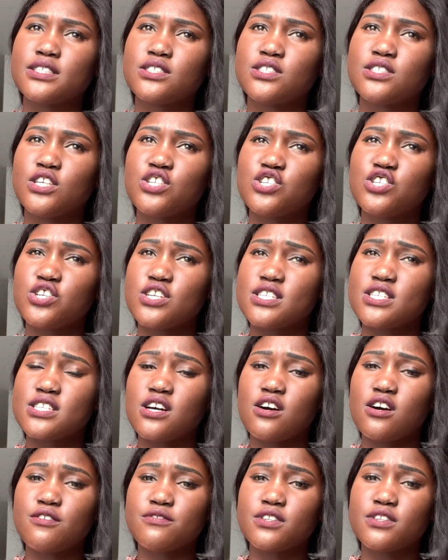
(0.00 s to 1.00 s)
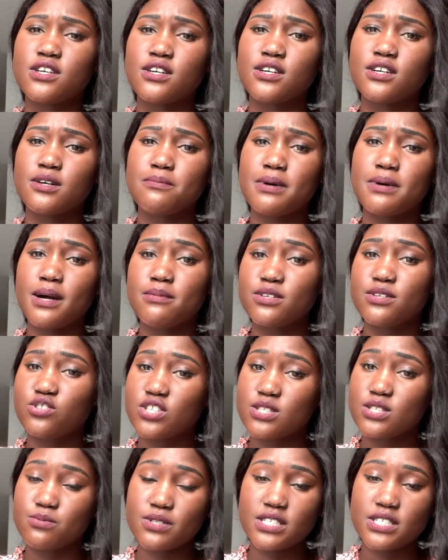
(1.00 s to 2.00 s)
teaching yourself the public
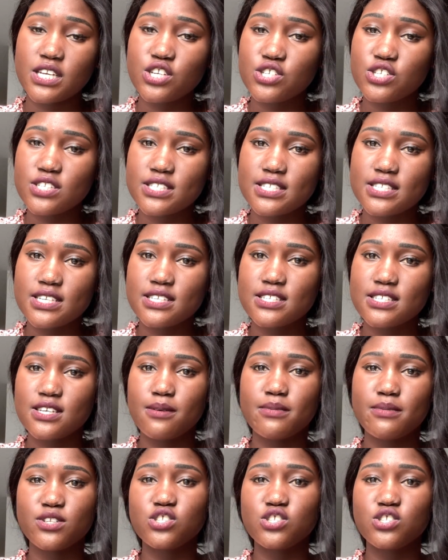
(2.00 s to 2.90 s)
transportation system,